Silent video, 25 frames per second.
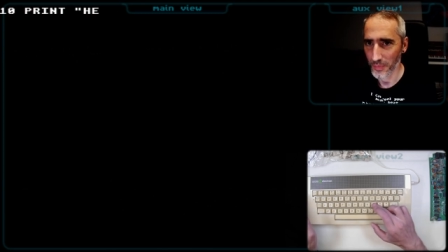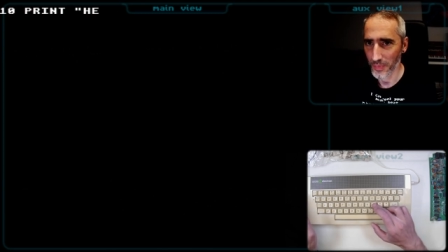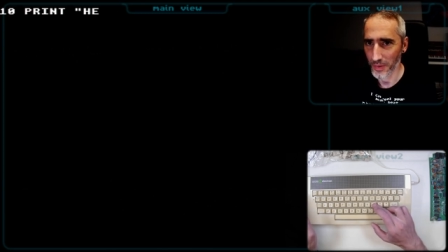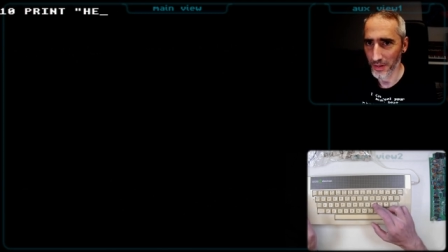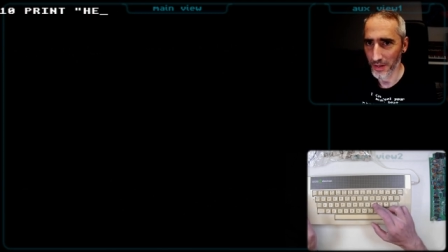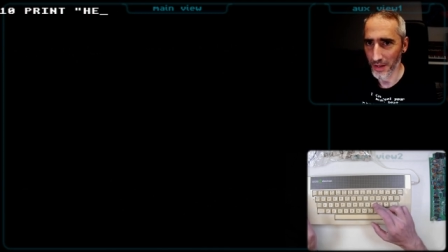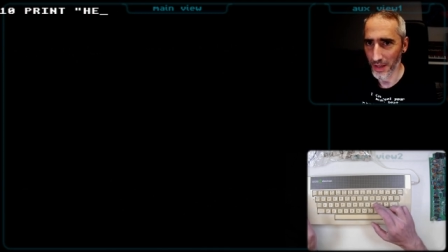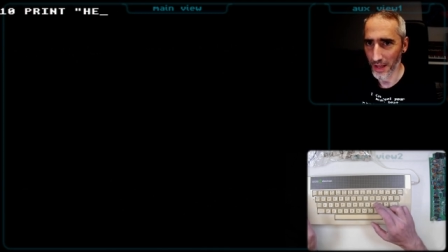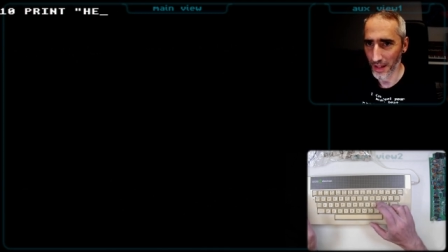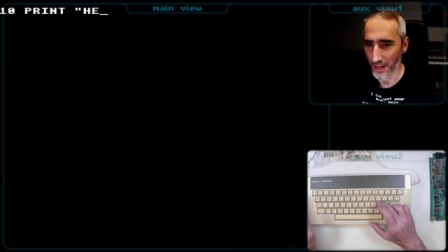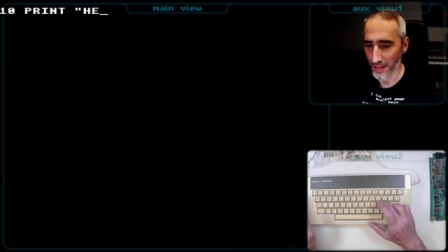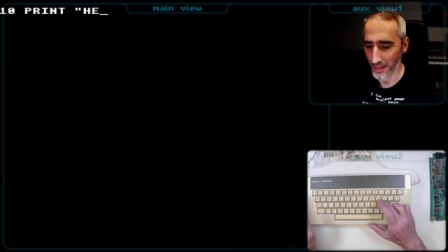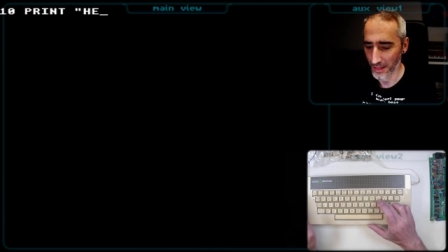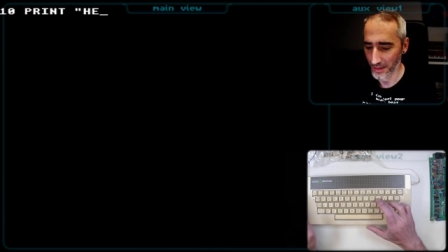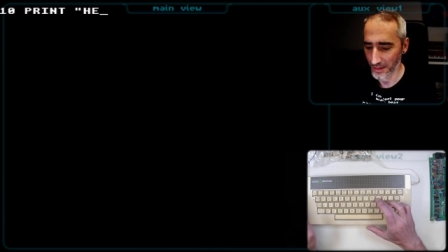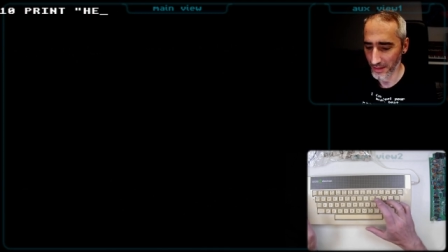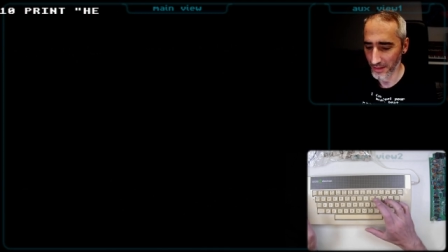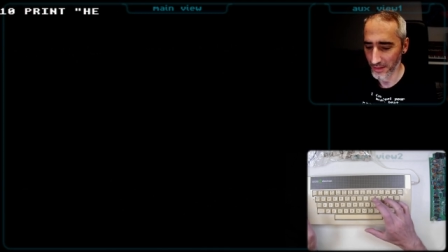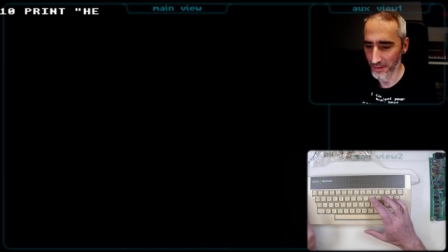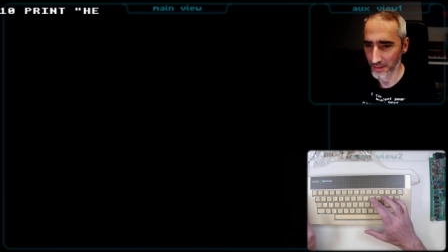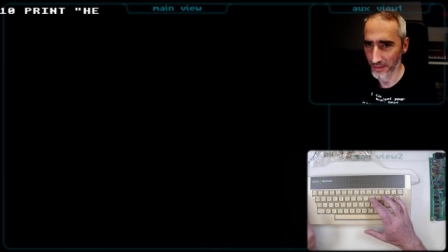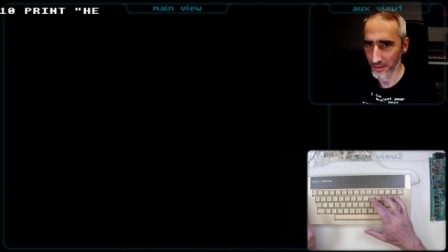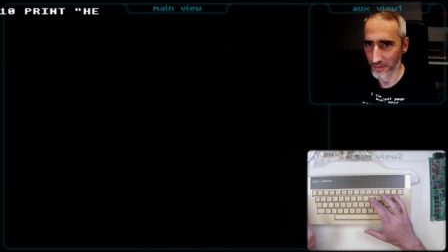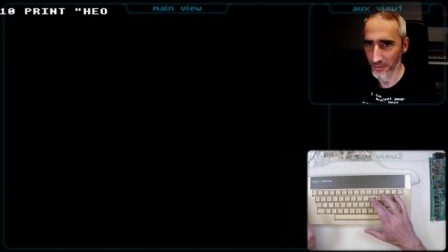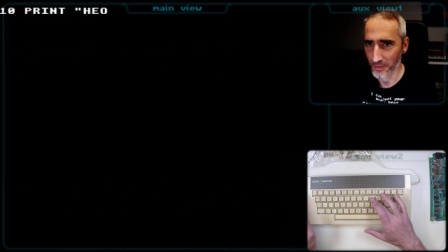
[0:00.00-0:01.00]
But L
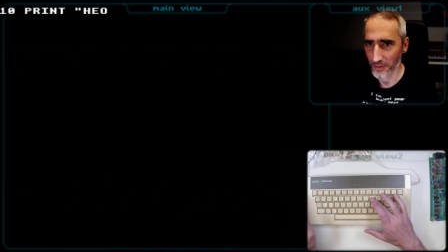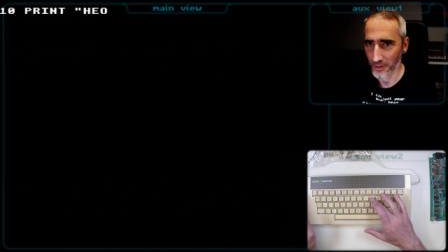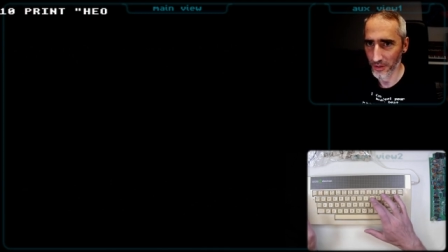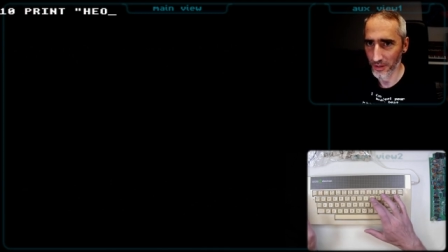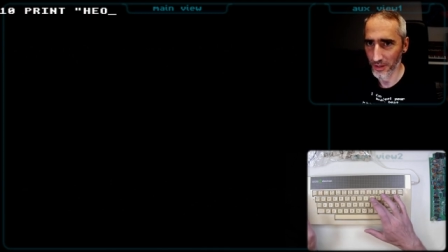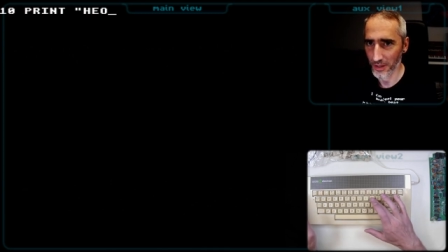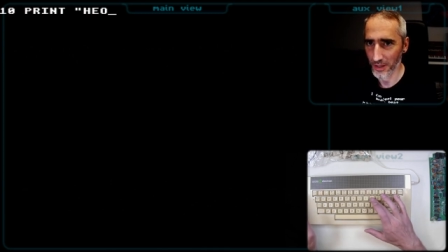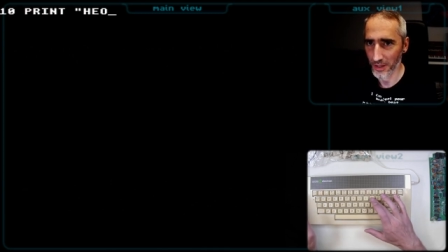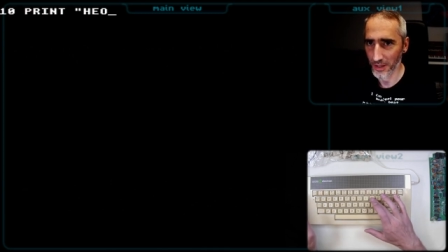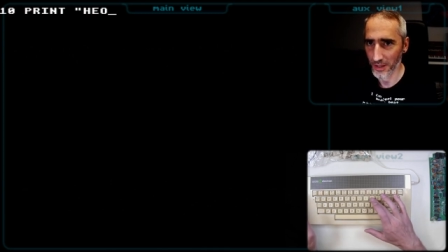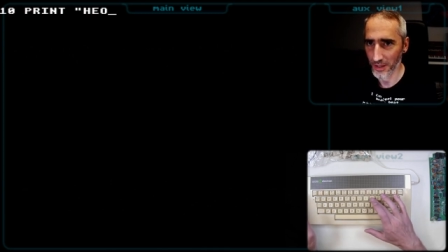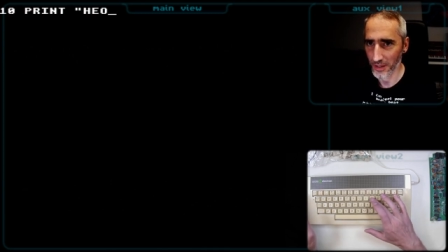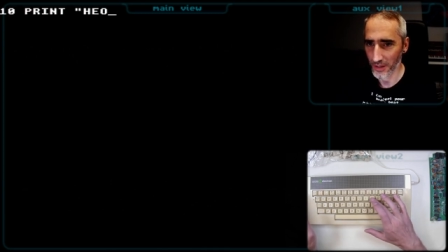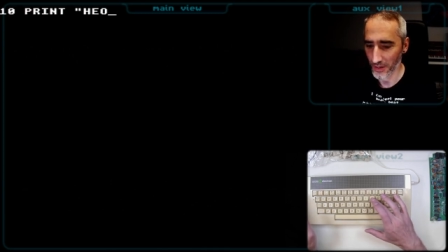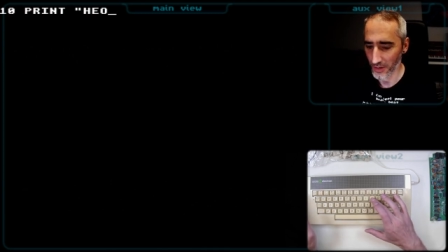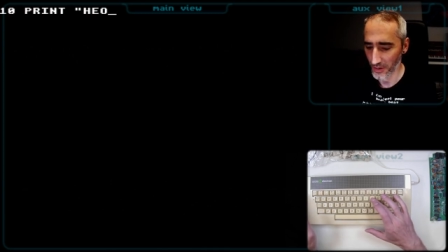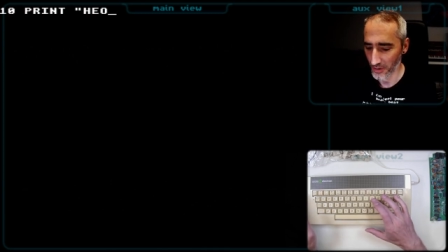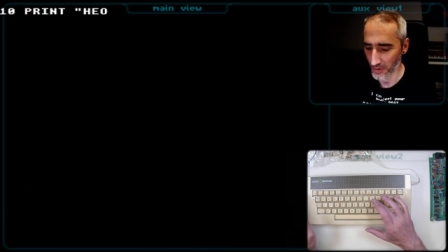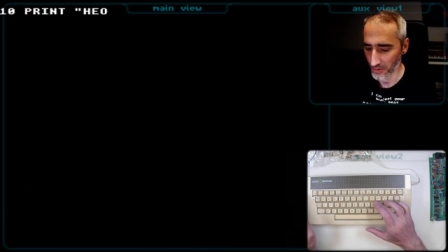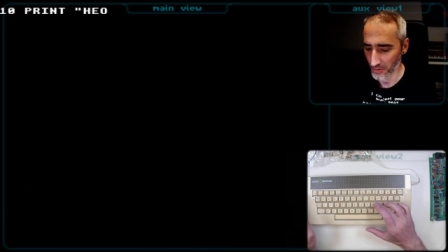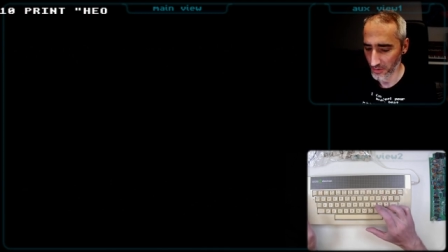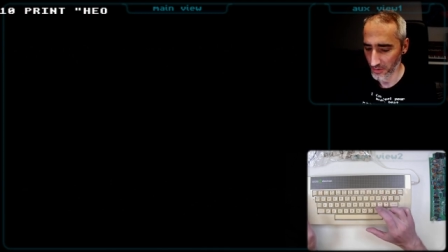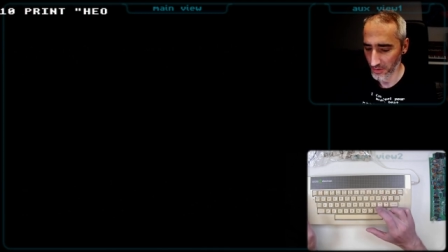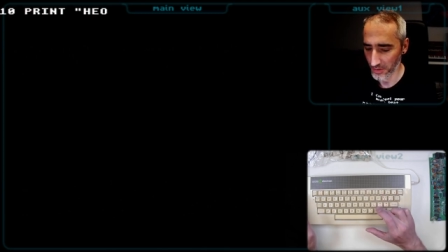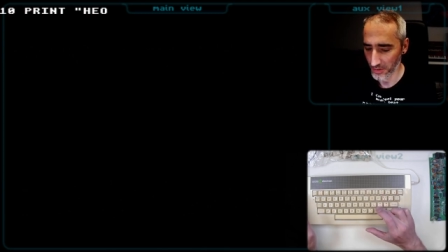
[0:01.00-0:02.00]
isn't working,
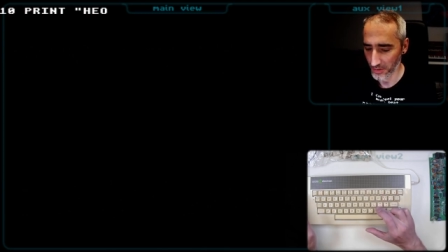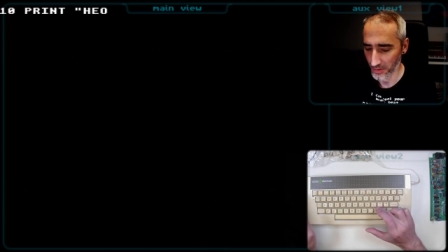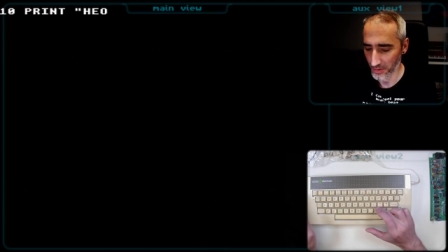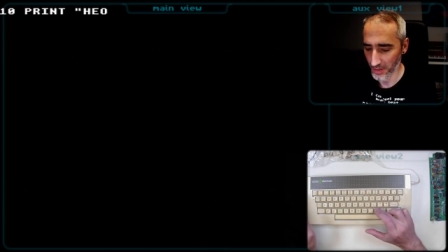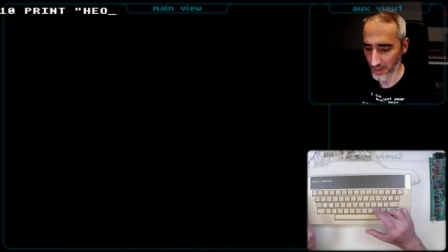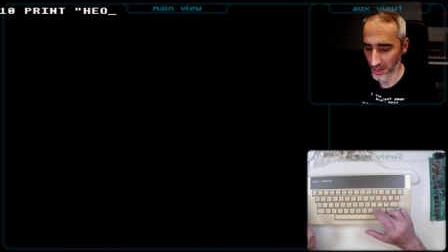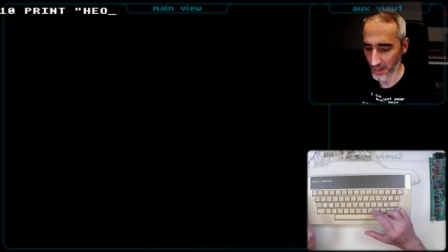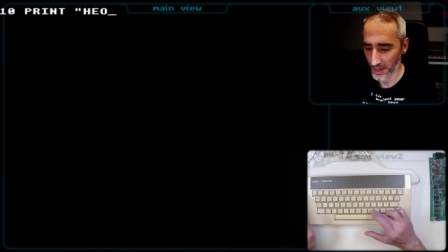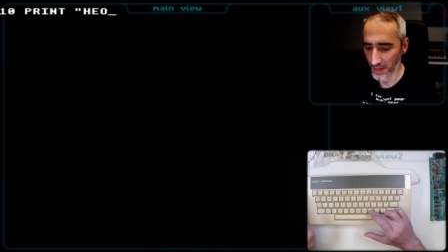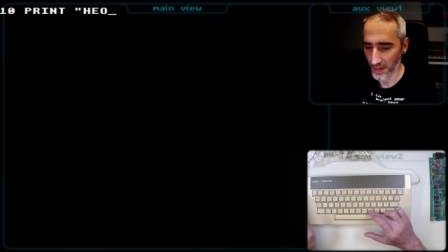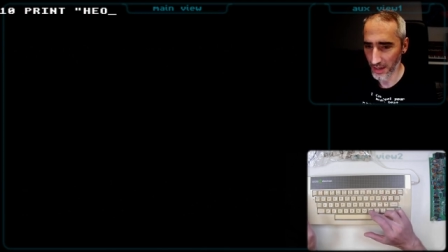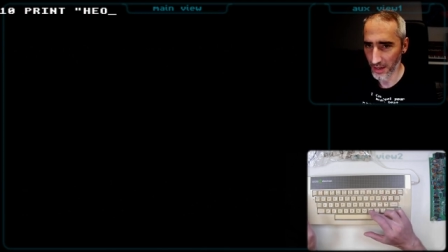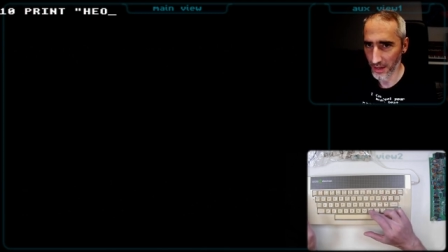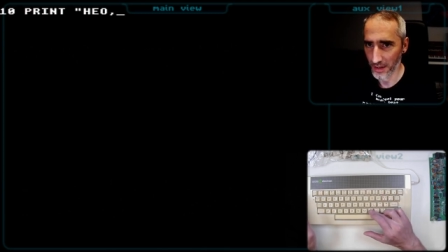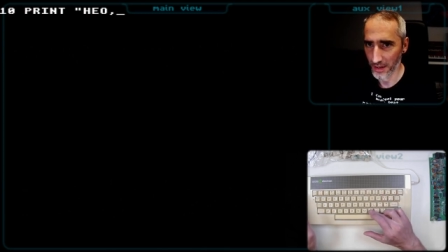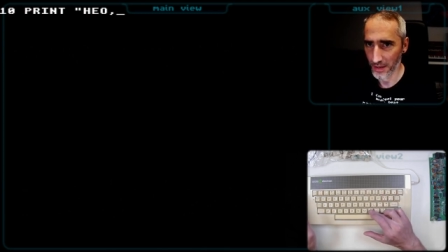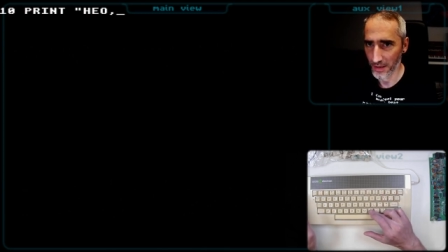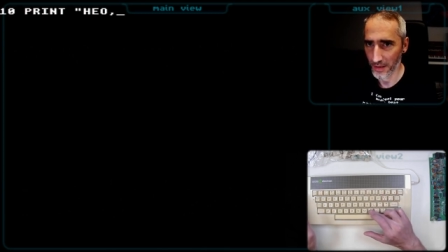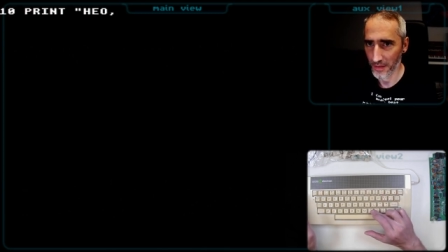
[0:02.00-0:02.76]
O is okay.